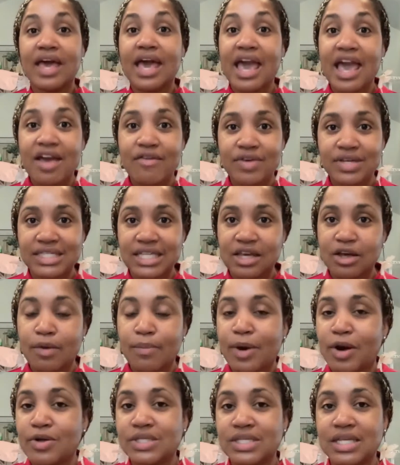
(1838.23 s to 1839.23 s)
every single
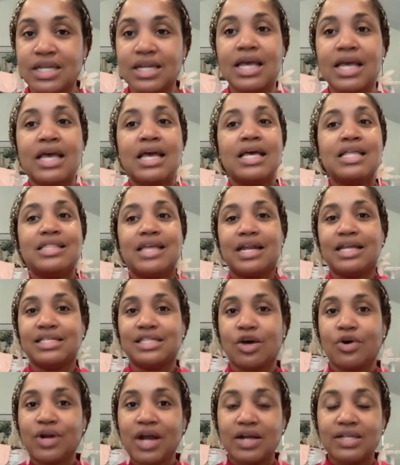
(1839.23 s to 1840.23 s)
person that is
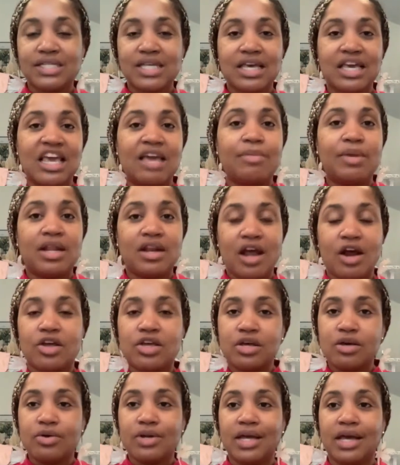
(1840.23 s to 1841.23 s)
on our team and in our
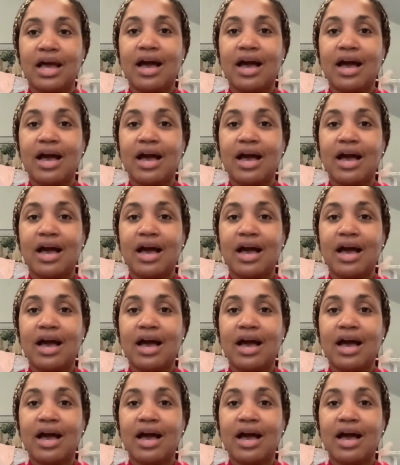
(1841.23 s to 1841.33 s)
unit.